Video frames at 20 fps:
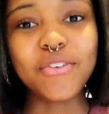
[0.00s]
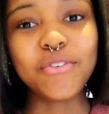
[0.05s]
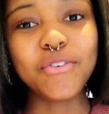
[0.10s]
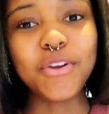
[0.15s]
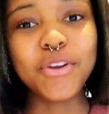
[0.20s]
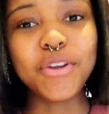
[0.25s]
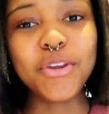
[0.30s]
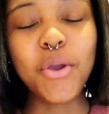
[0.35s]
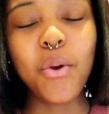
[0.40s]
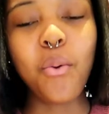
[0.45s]
If
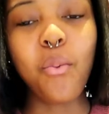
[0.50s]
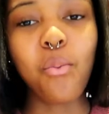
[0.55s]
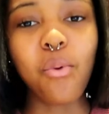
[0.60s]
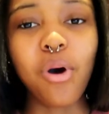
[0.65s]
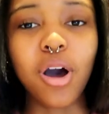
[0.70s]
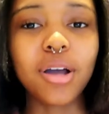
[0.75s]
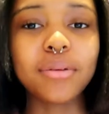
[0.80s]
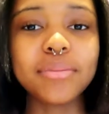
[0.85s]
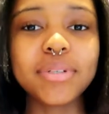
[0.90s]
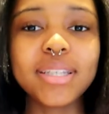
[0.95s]
you're new,
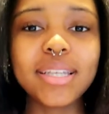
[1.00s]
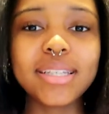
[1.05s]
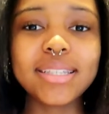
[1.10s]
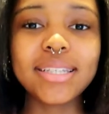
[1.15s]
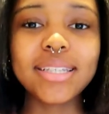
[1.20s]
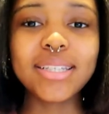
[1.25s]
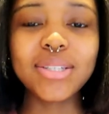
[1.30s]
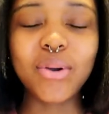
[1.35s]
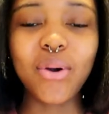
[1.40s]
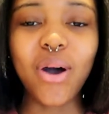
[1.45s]
welcome to the
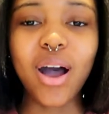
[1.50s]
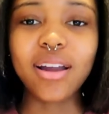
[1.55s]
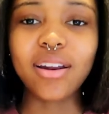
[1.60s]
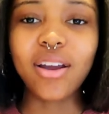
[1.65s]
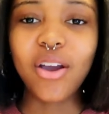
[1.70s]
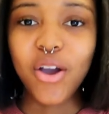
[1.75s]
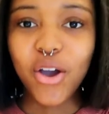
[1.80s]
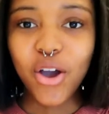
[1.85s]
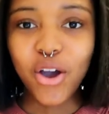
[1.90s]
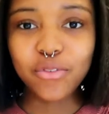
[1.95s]
C Squad.
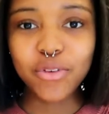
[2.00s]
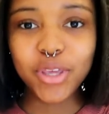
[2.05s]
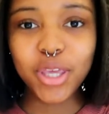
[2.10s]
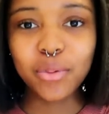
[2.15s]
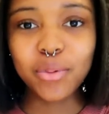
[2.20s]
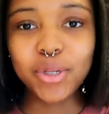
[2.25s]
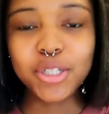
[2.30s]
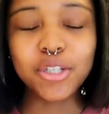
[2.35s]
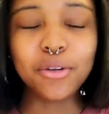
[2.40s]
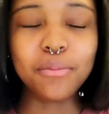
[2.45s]
Over
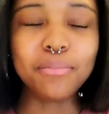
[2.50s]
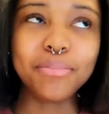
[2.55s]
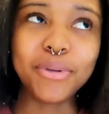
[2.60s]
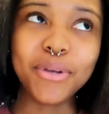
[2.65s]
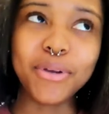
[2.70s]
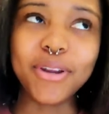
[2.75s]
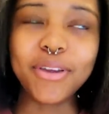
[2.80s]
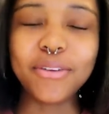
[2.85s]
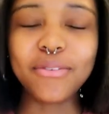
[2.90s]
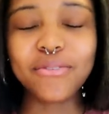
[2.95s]
here we do
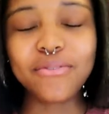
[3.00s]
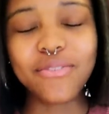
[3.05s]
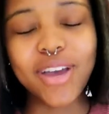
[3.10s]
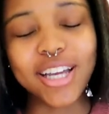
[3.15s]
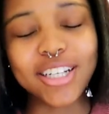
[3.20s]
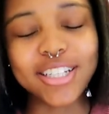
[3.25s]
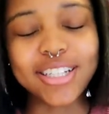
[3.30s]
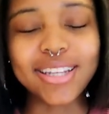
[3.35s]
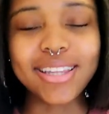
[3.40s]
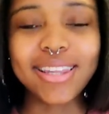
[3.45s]
beauty,
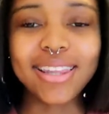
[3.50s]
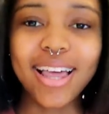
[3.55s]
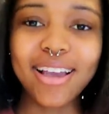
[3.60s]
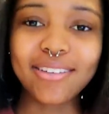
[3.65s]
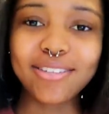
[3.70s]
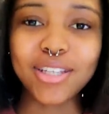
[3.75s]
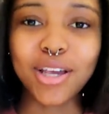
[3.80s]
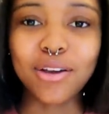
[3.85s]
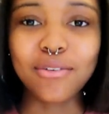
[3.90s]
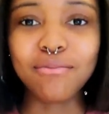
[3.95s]
fashion,
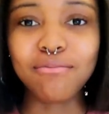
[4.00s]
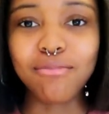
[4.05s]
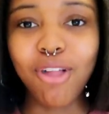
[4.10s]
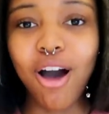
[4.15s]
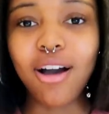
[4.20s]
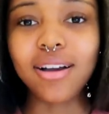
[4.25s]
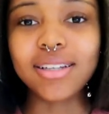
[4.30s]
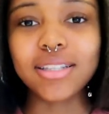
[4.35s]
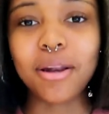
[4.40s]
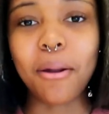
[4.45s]
lifestyle,
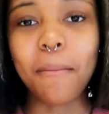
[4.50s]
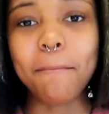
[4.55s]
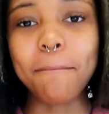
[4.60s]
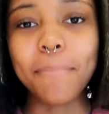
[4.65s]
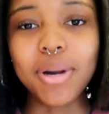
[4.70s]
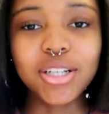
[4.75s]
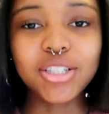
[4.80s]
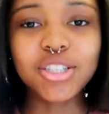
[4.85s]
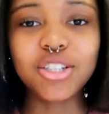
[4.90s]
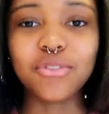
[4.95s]
vlogs, and a
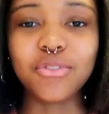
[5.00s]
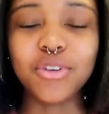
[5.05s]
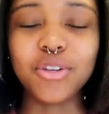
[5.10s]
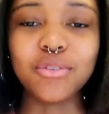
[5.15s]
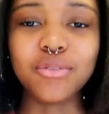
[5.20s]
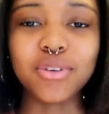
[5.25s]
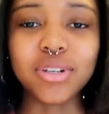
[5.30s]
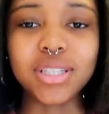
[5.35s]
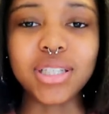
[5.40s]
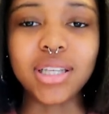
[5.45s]
bunch of
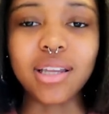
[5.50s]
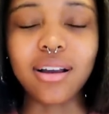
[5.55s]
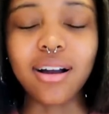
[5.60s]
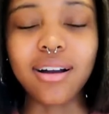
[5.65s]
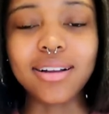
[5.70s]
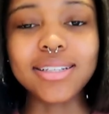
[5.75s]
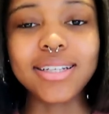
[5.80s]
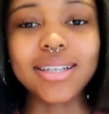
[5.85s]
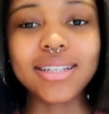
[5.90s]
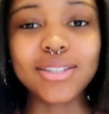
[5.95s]
university
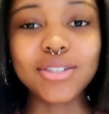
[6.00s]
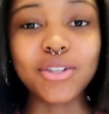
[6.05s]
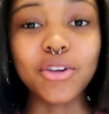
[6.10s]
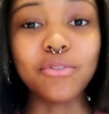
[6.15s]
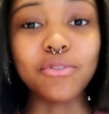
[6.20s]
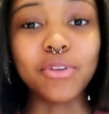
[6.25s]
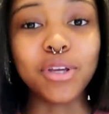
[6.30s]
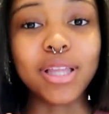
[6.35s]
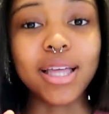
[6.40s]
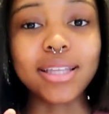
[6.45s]
content. So
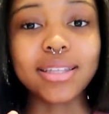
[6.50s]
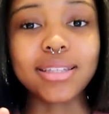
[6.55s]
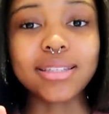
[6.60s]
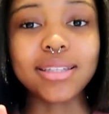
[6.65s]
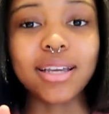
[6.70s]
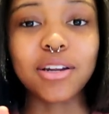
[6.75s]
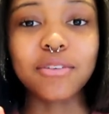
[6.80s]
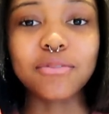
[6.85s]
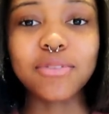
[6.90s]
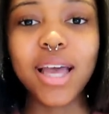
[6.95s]
if you like the
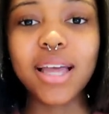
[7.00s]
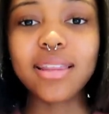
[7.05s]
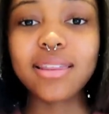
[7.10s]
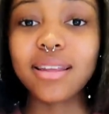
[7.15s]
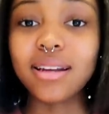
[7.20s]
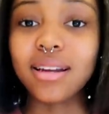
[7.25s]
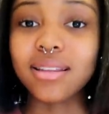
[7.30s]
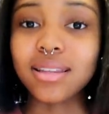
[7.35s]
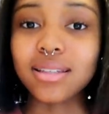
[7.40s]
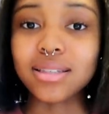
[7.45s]
sound of that,
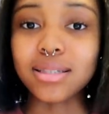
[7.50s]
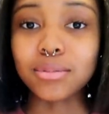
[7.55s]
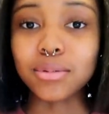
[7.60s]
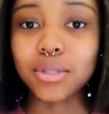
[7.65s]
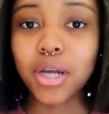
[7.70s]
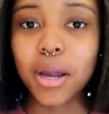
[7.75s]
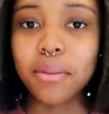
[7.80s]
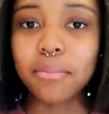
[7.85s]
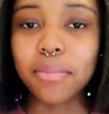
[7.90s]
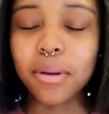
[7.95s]
then hit the
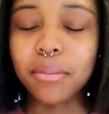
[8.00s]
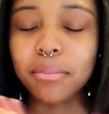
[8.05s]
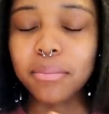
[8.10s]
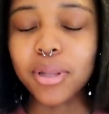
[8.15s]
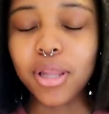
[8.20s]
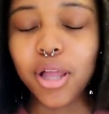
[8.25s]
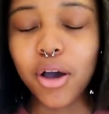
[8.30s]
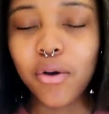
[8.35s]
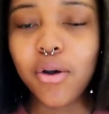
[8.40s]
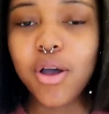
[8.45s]
subscribe button
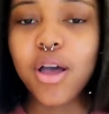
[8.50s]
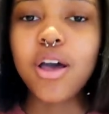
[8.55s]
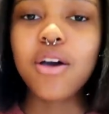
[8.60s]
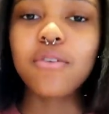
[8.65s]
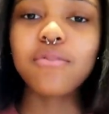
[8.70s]
below.